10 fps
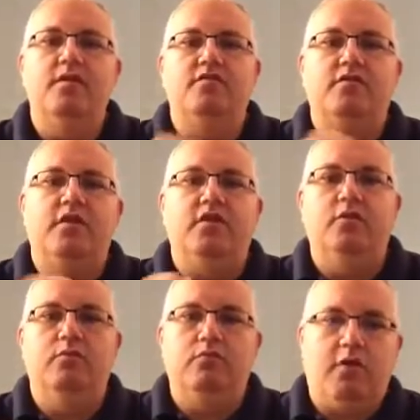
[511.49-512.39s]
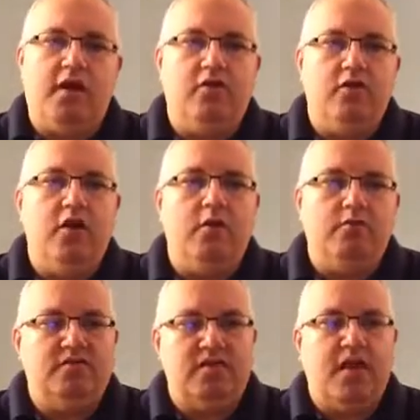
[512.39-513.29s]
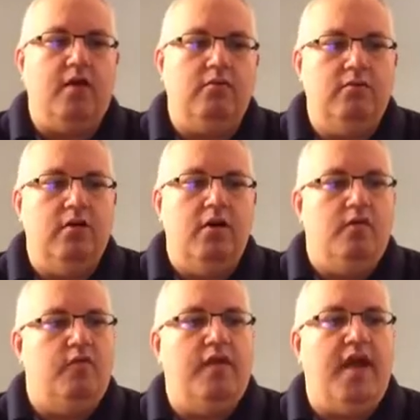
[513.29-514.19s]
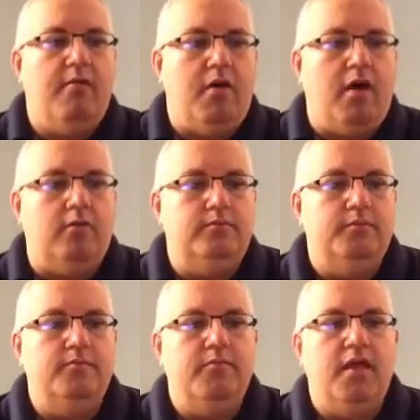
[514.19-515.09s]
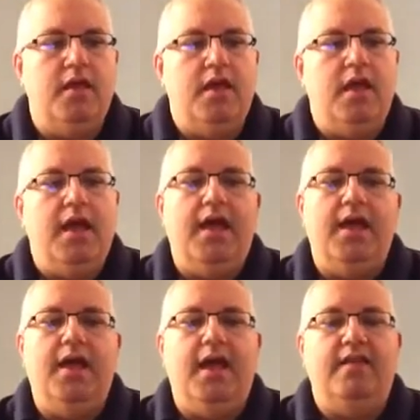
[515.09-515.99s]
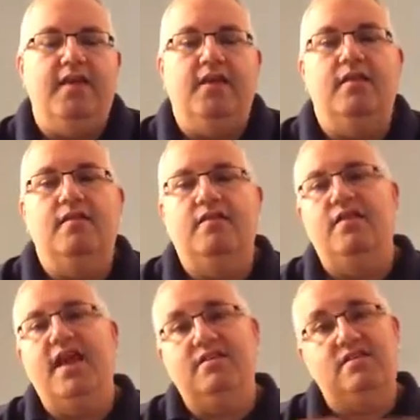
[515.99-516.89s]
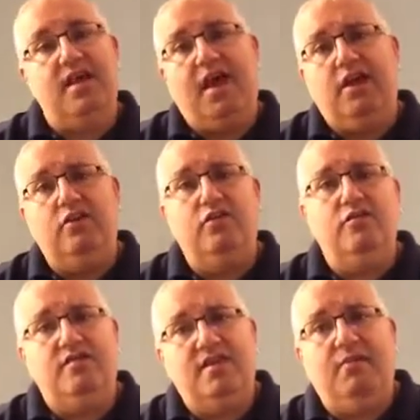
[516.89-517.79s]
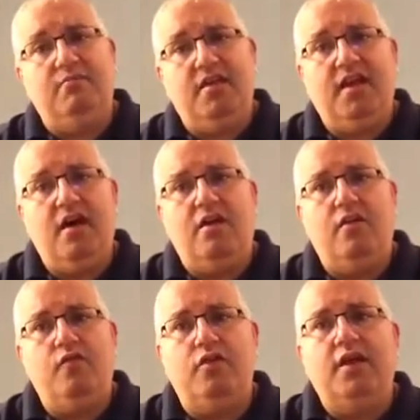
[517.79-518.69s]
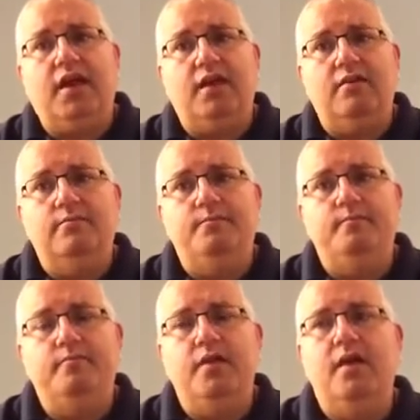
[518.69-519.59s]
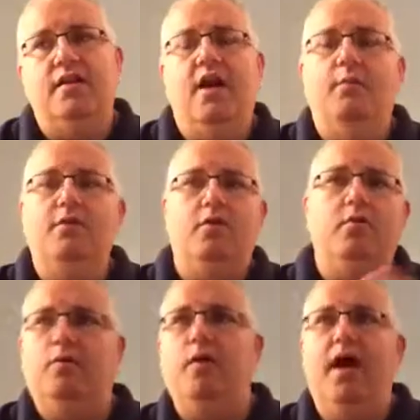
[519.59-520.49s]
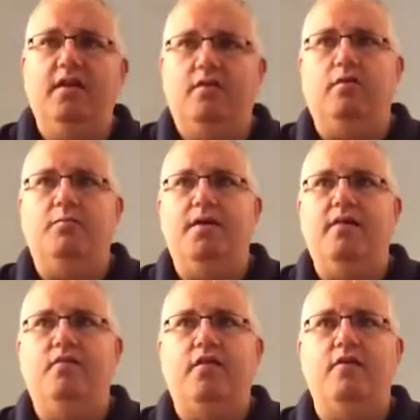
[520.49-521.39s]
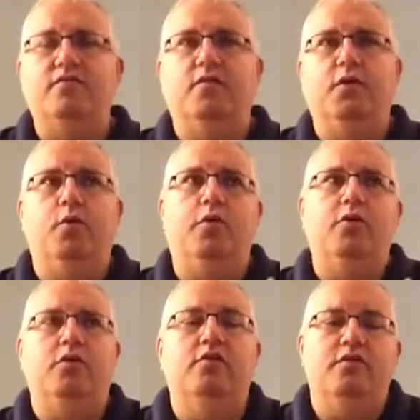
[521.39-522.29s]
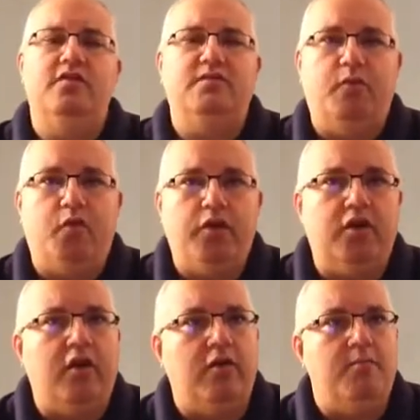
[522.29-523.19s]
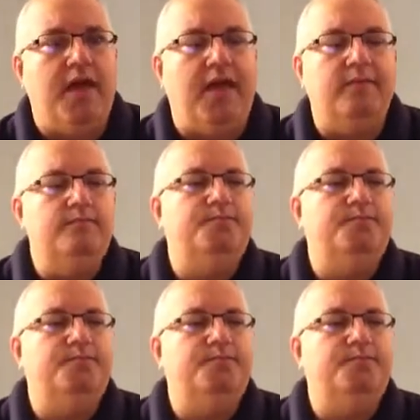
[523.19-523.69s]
So then you write your notes down for that bone. And then the next day, you do the same thing all over again. Now, I'm going to rewind a little bit for those of you who are going to do this before you go to bed.